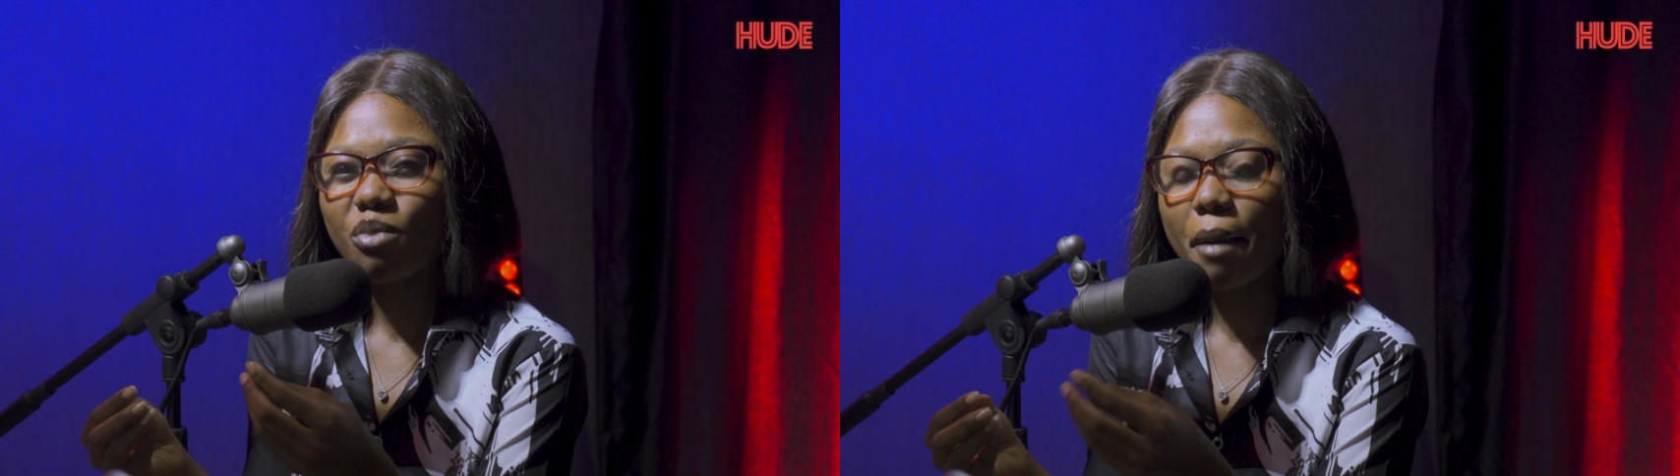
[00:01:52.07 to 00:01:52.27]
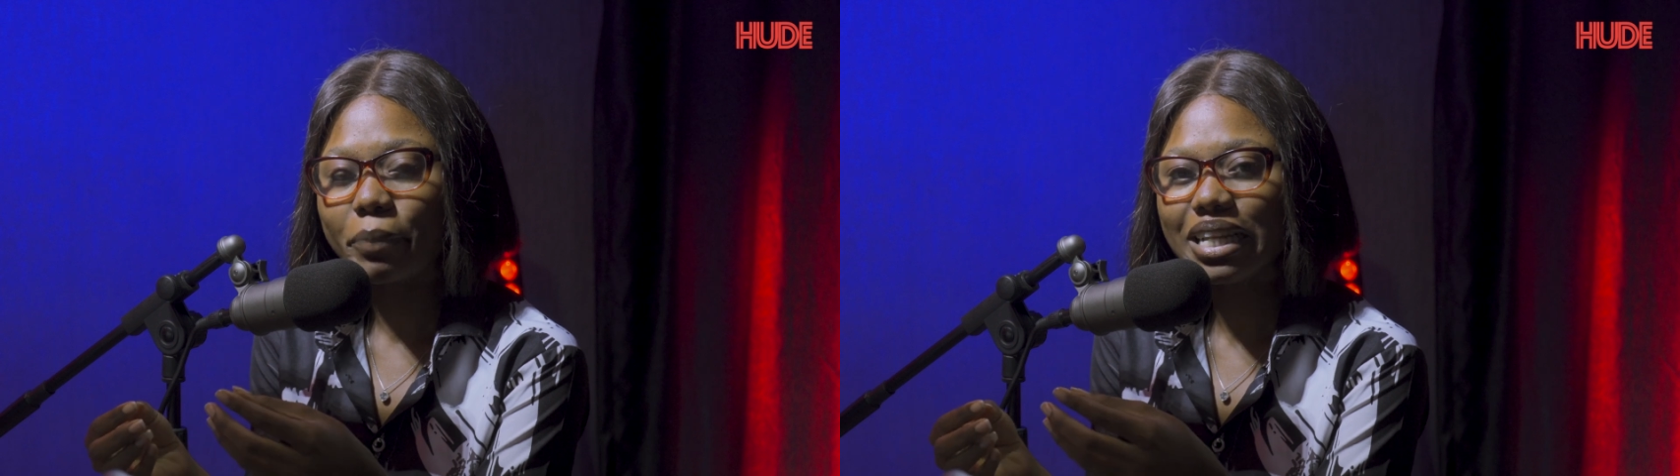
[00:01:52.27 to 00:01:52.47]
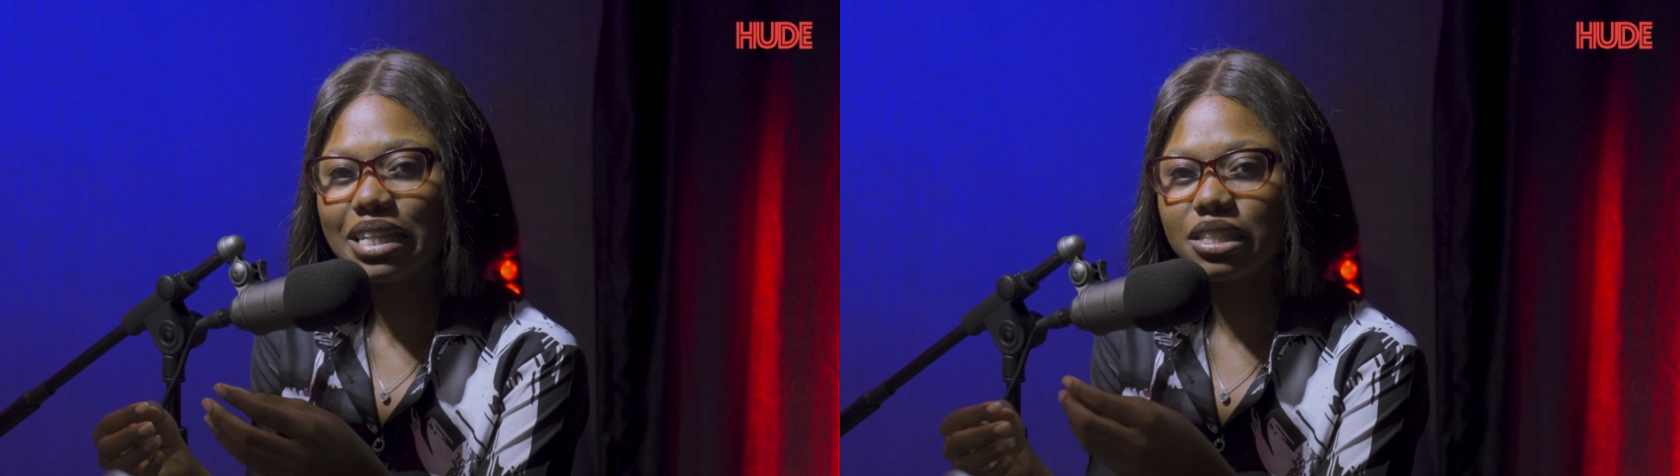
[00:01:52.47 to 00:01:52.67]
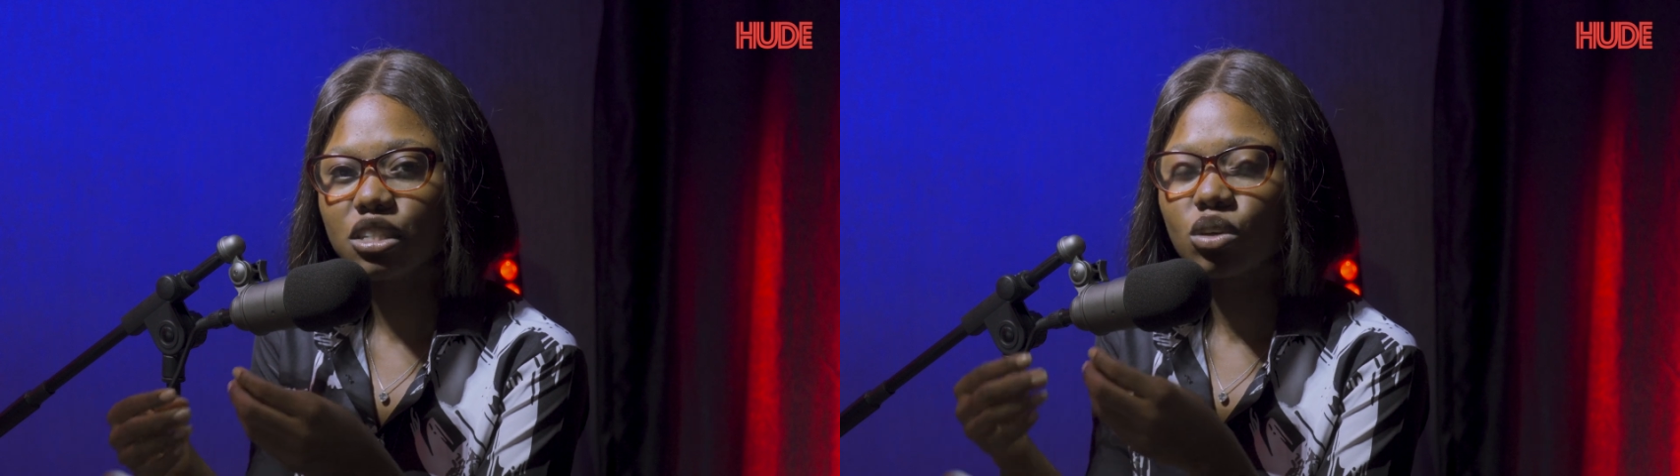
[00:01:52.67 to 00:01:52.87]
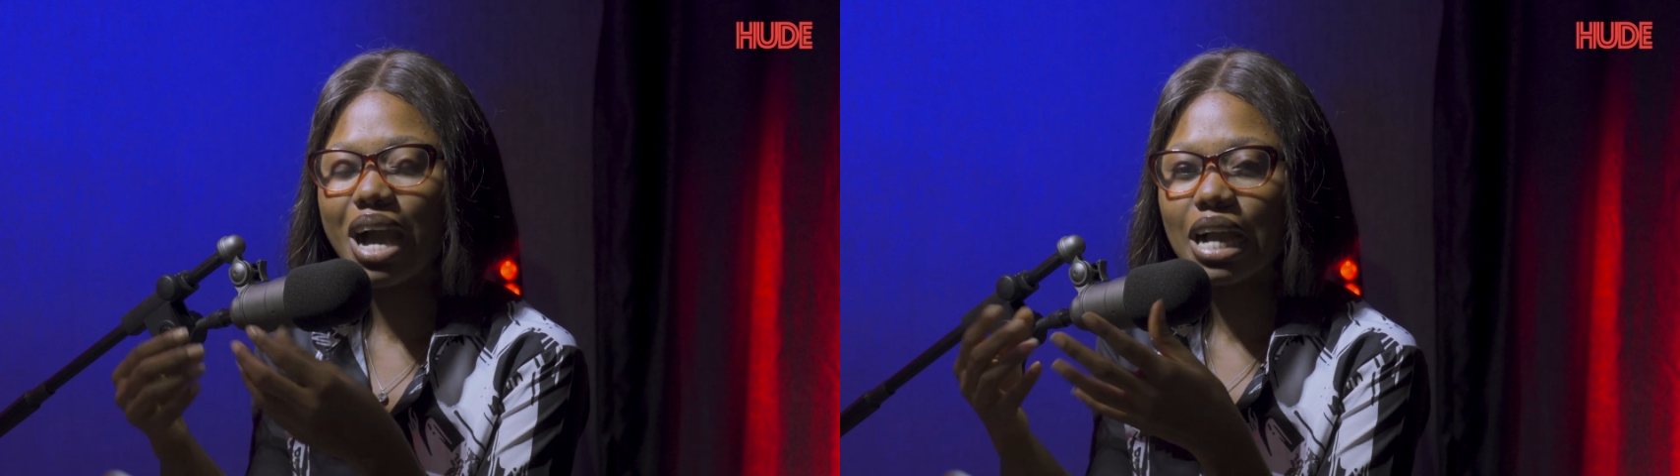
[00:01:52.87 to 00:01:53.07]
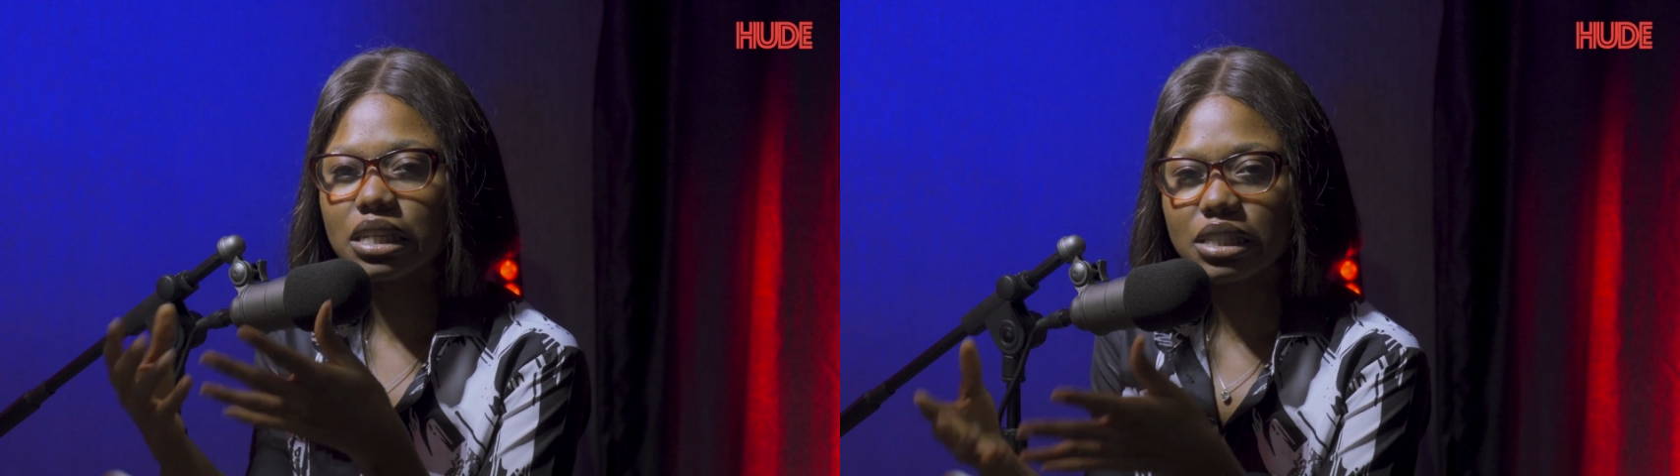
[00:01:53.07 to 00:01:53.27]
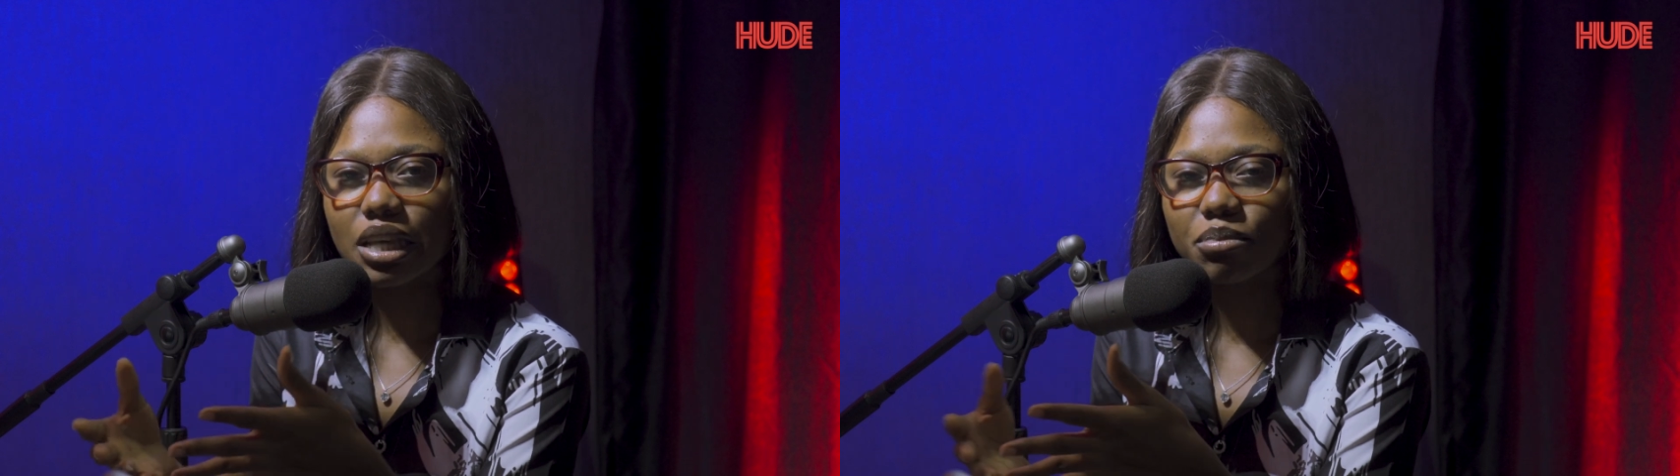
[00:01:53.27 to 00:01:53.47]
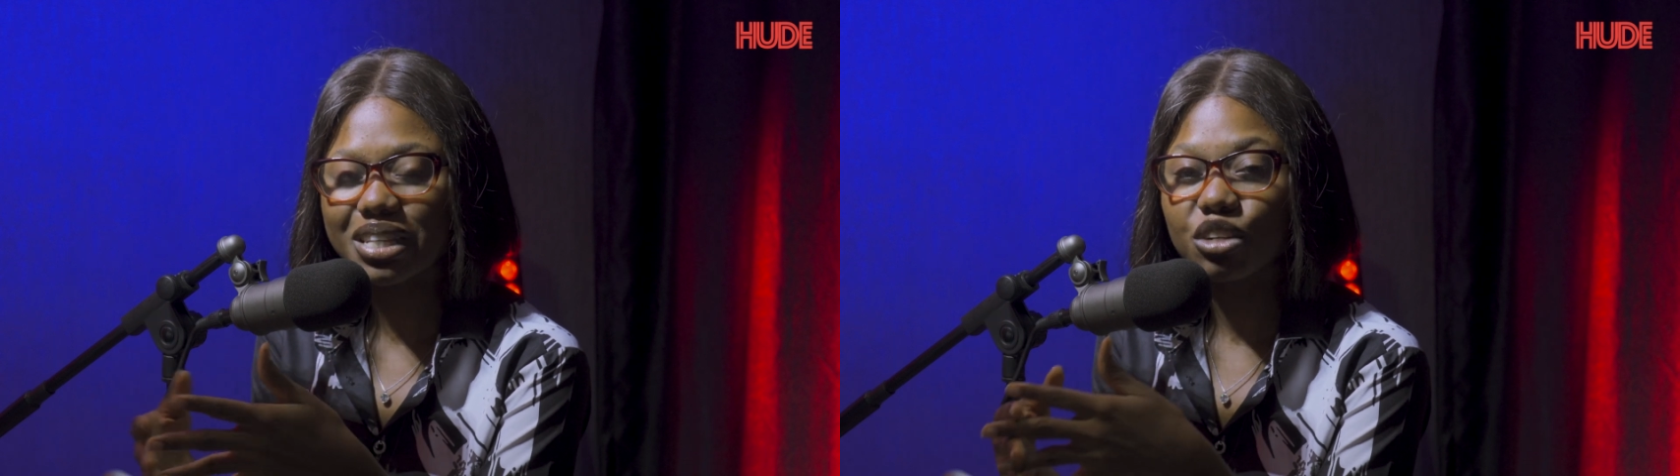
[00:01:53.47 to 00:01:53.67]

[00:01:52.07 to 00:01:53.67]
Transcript: ability to accept